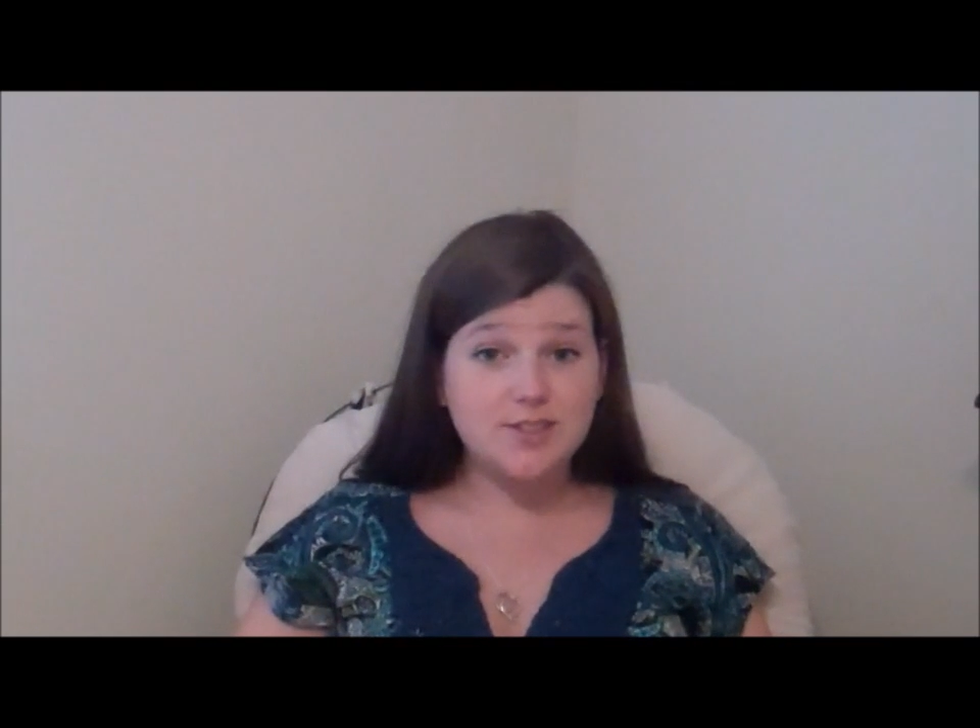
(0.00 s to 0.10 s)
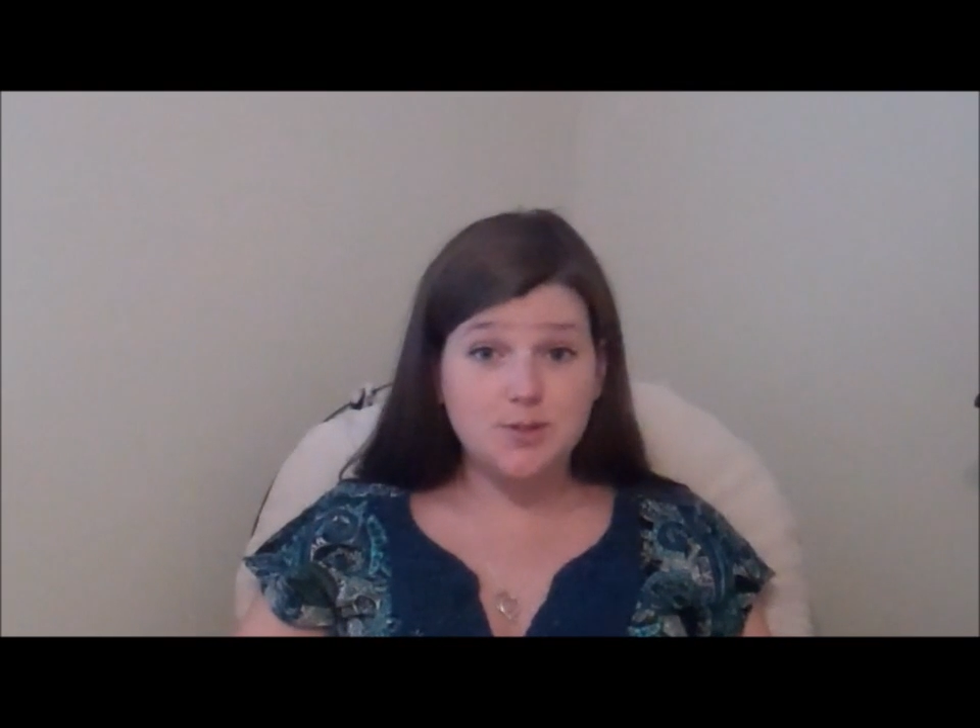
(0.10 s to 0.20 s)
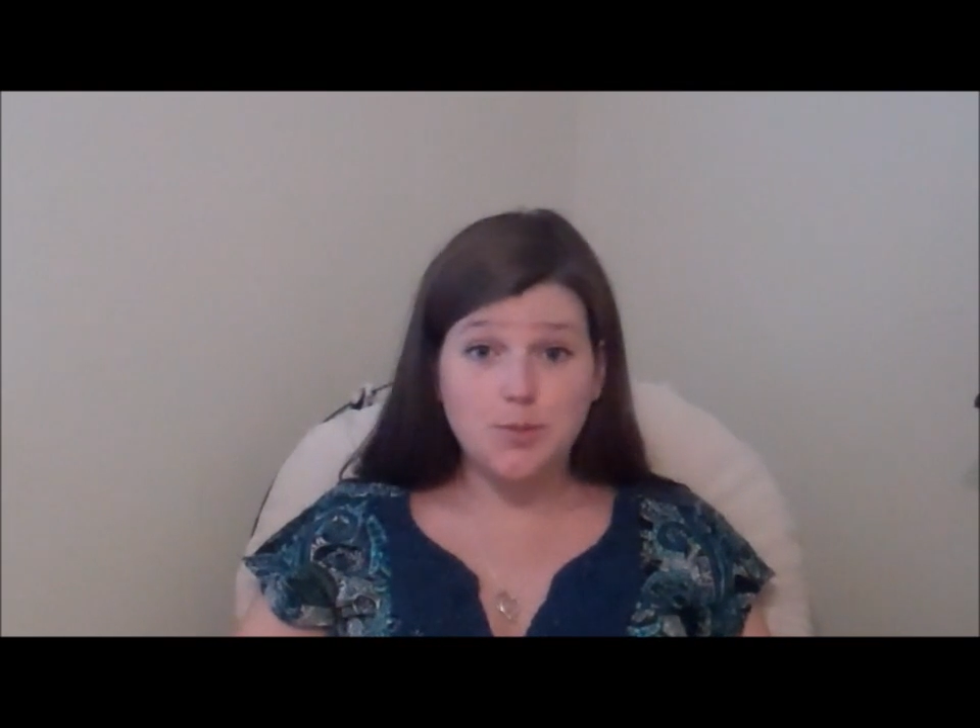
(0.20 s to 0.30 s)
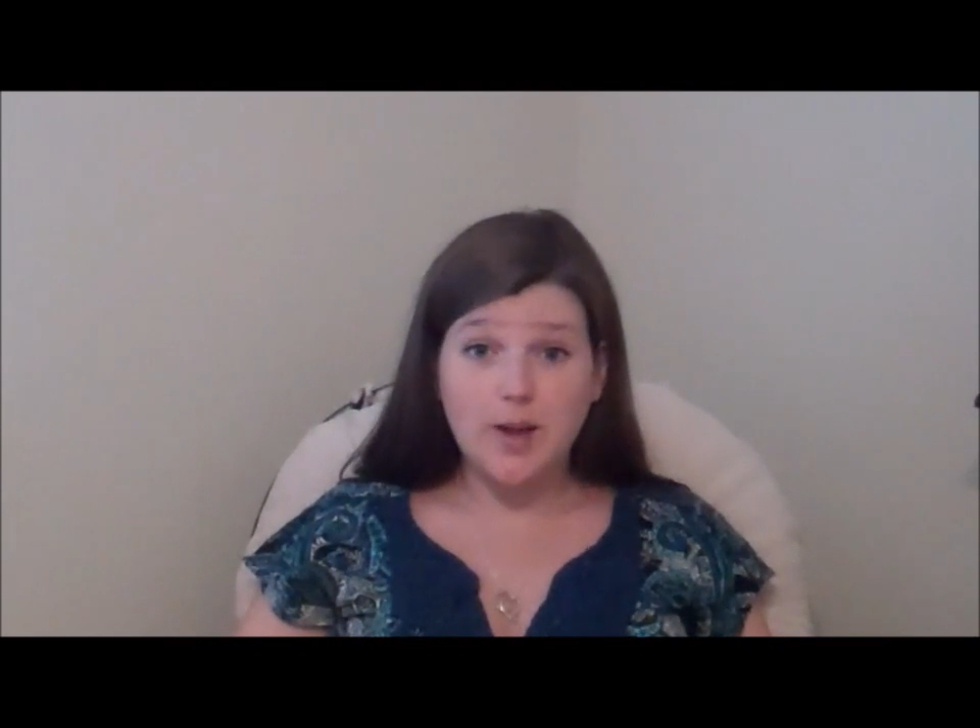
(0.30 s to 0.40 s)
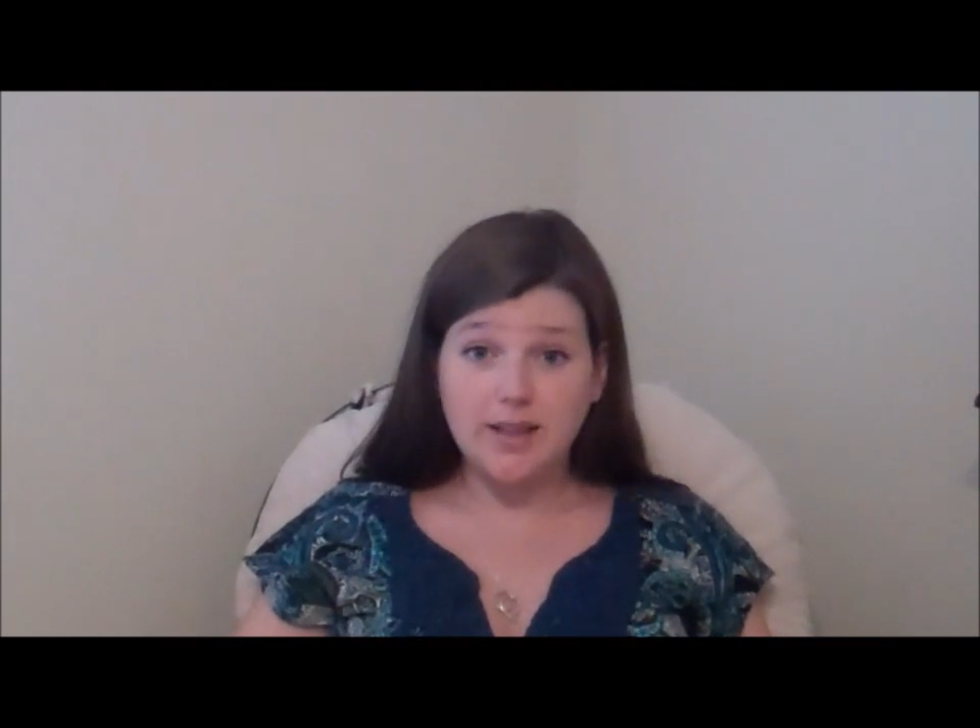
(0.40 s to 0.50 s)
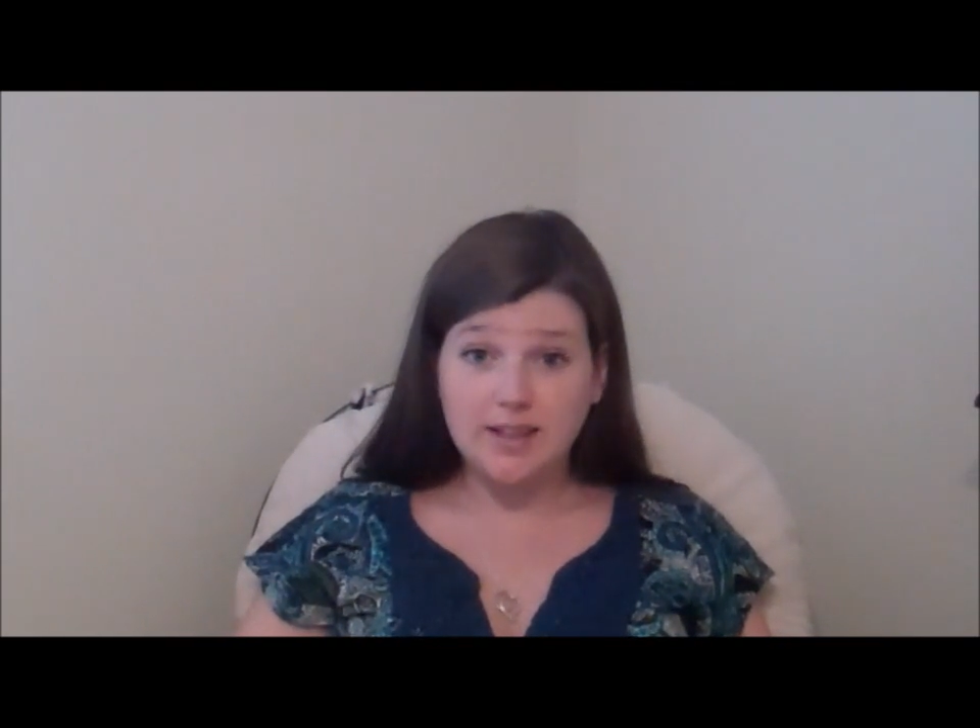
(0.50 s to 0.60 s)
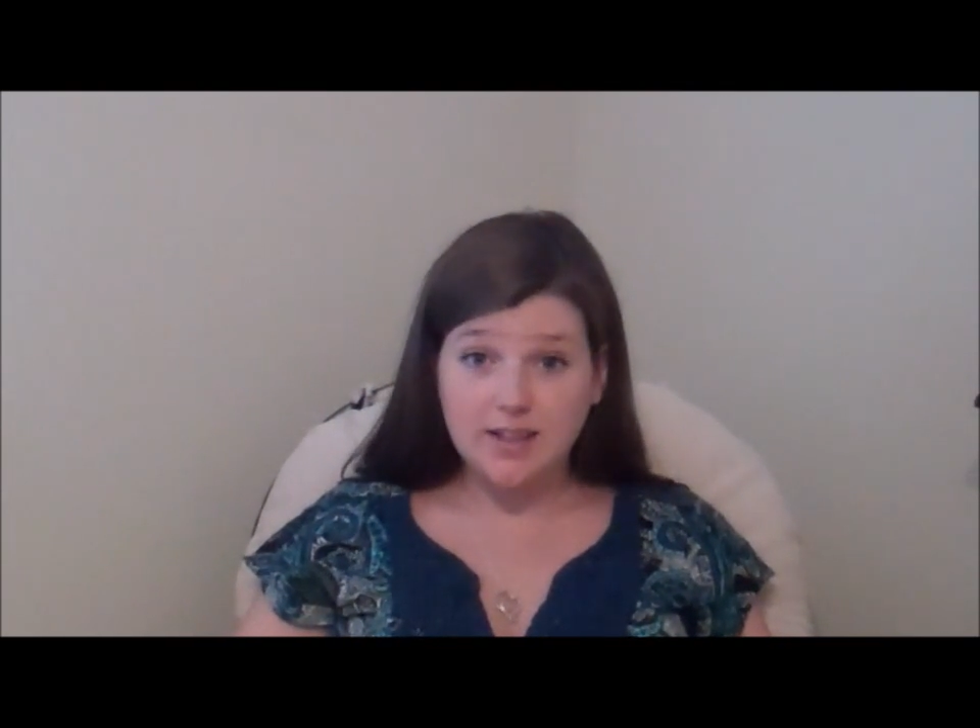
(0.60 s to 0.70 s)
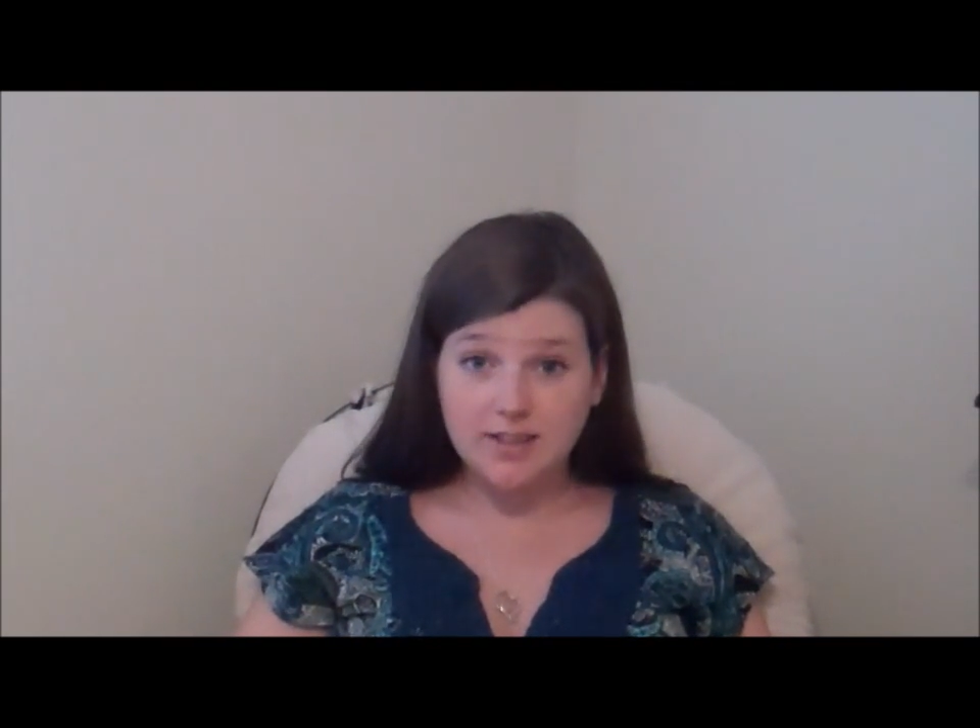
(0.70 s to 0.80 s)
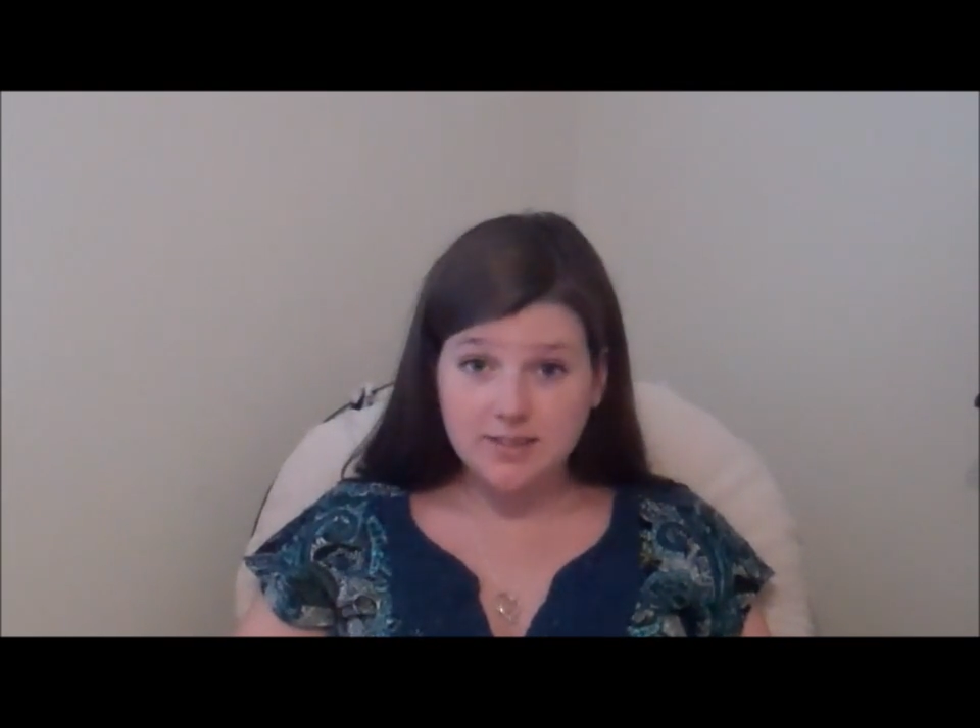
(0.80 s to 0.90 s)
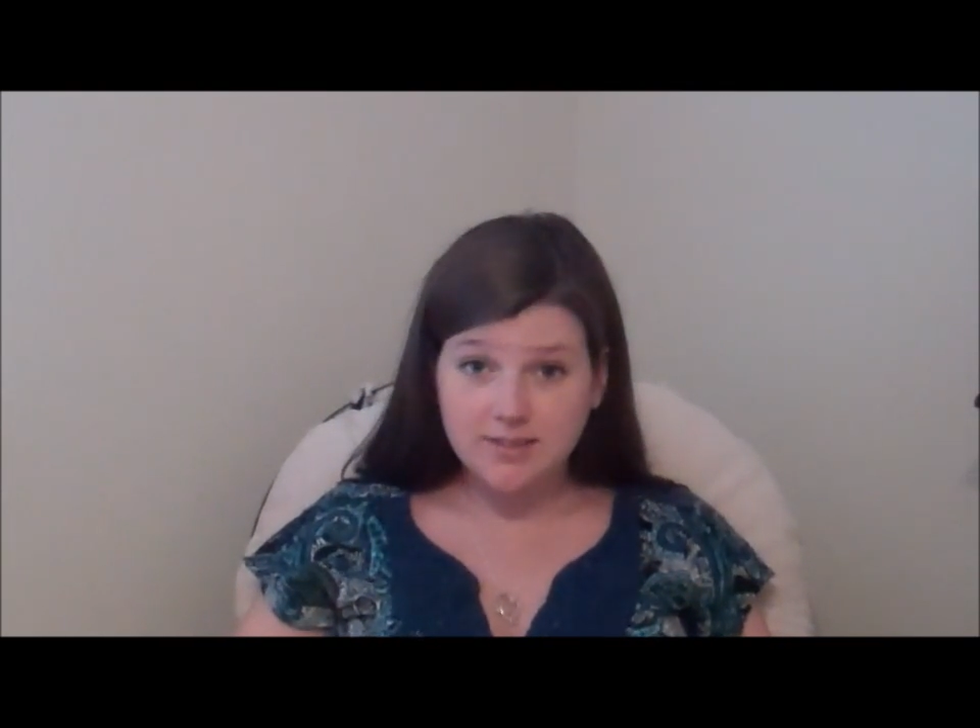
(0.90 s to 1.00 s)

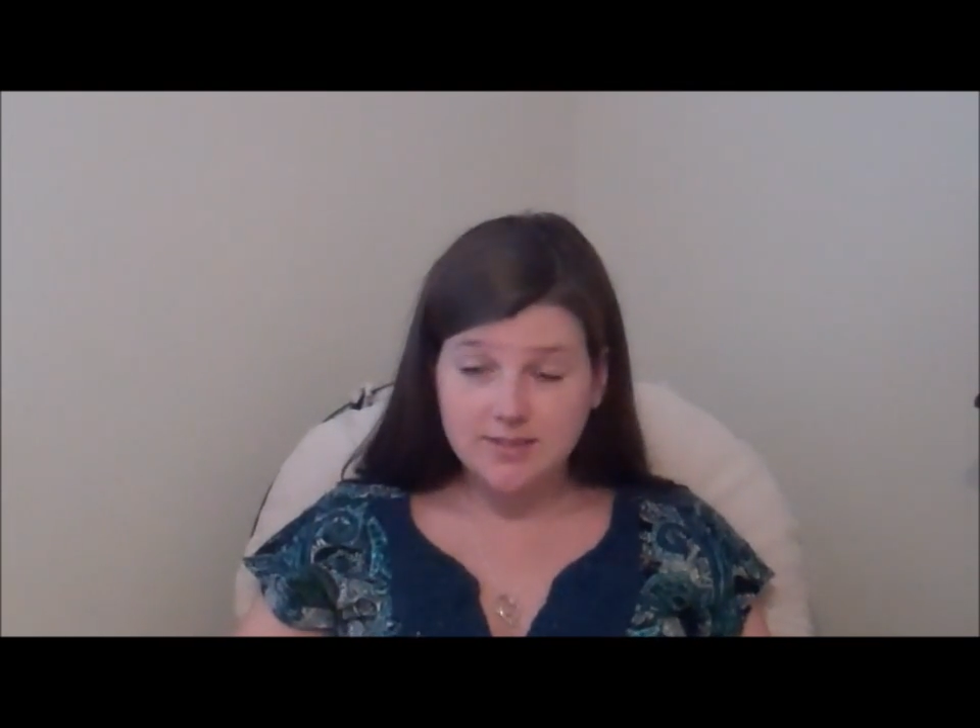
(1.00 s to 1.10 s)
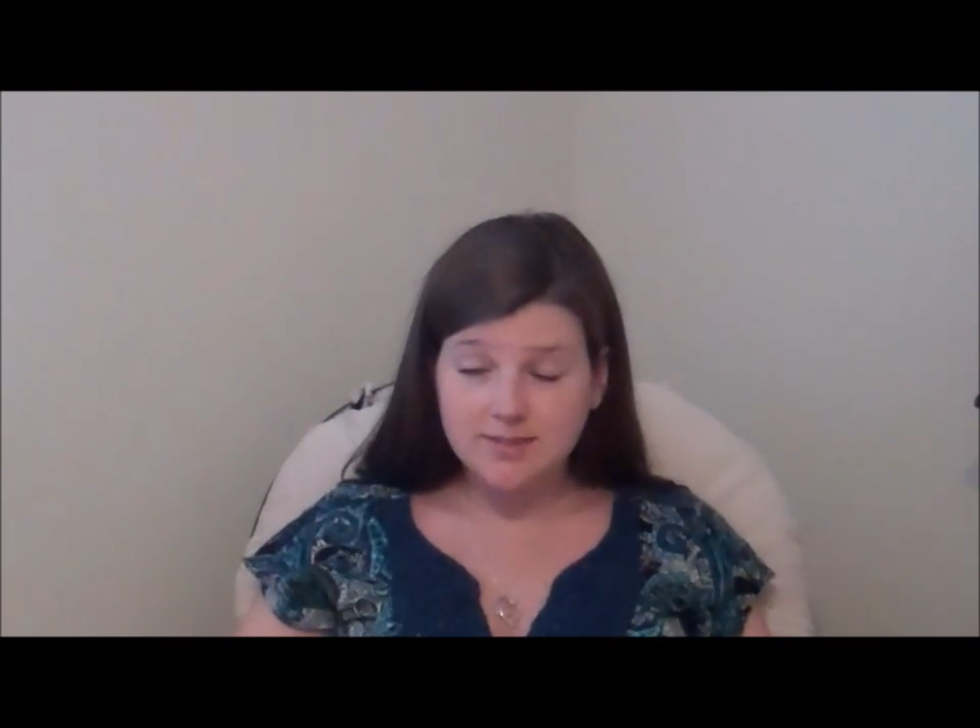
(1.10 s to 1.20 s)
swelling.